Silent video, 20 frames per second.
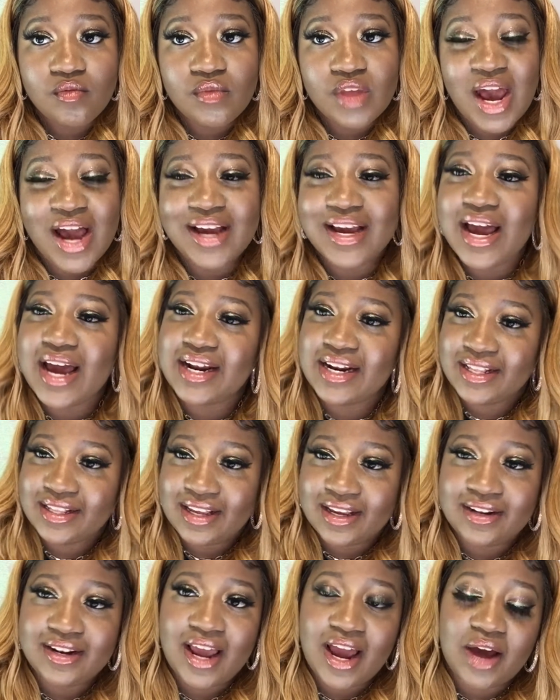I kind of
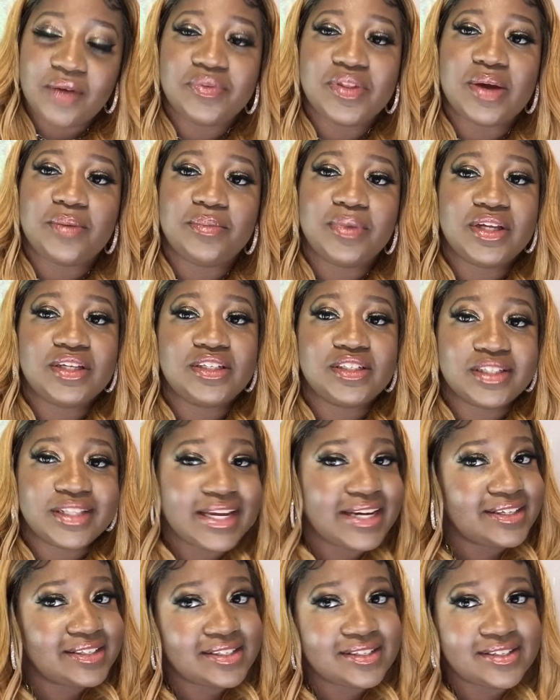didn't have that much
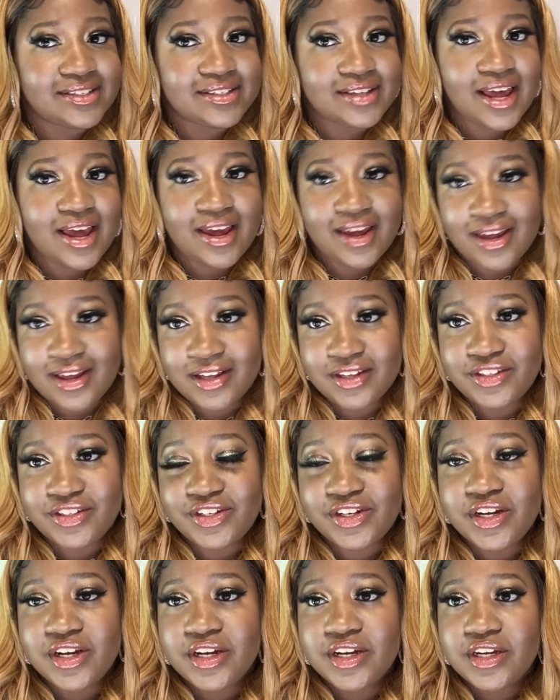laces edge
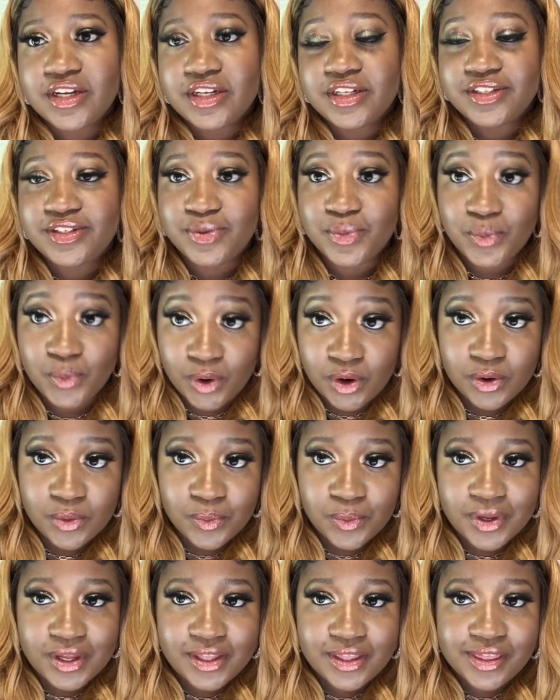to work
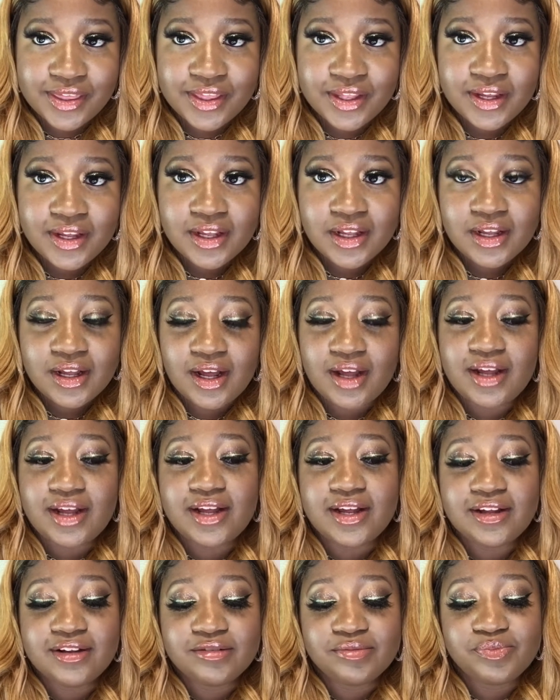with,
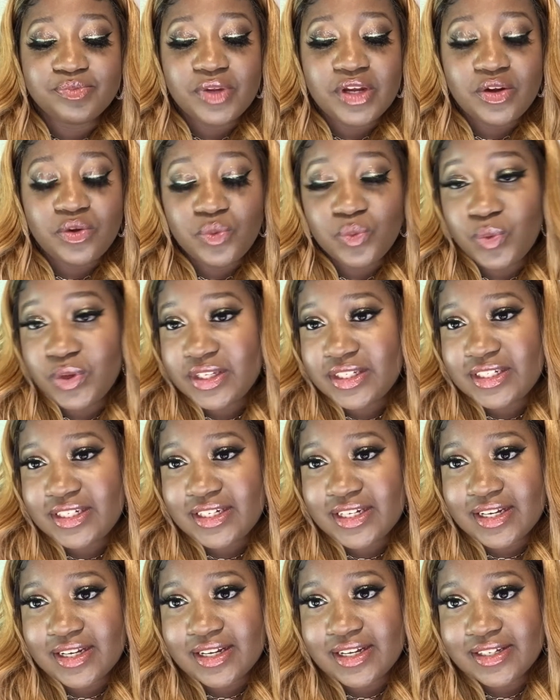which
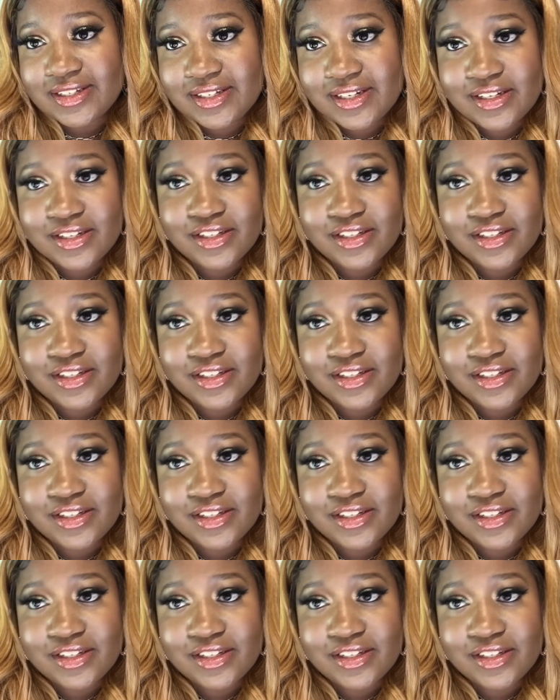is